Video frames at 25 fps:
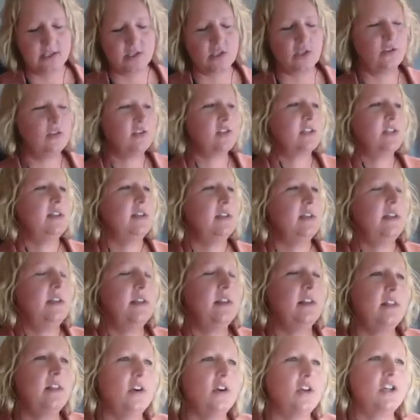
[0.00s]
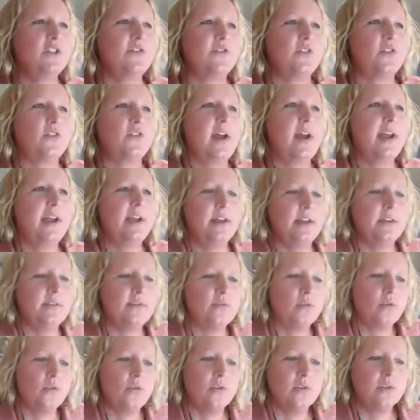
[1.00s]
Like, so there's a large variety of
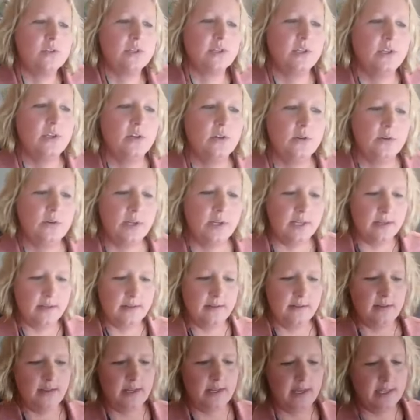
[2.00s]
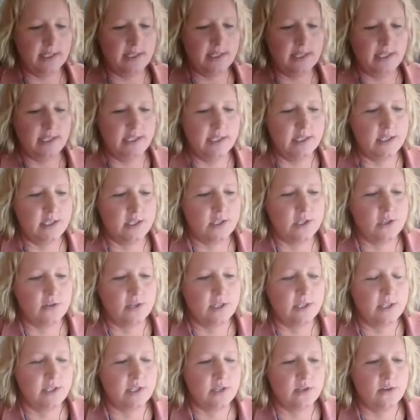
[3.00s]
roles, you know, in the IT
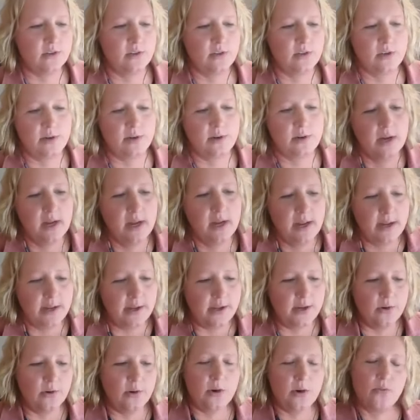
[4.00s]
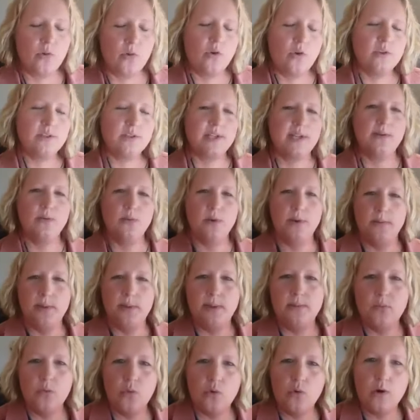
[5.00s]
industry. So there, you know, are roles that would
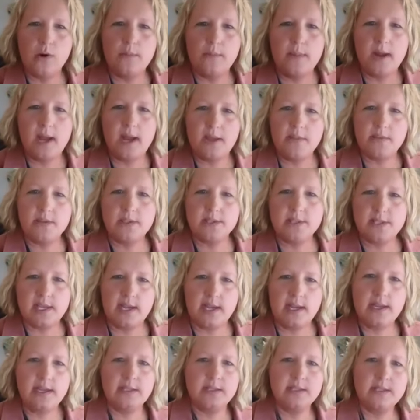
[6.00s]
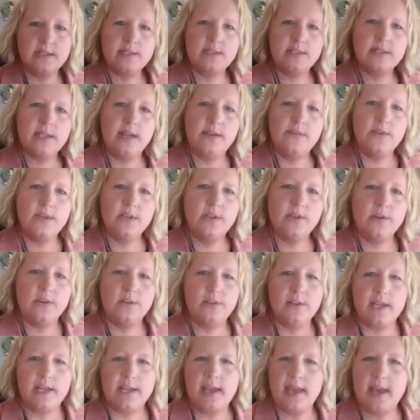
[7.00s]
be more math and science heavy, you
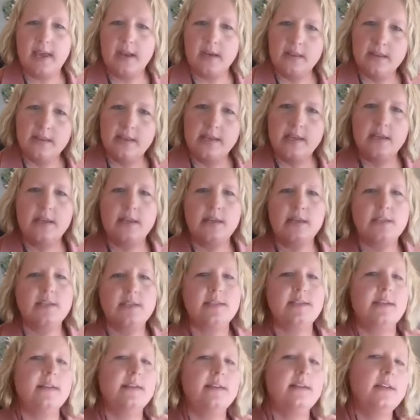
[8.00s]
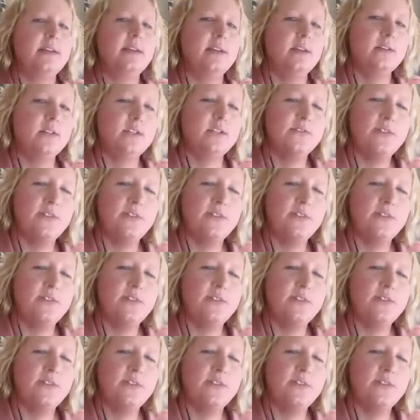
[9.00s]
know, like analytics and, you know,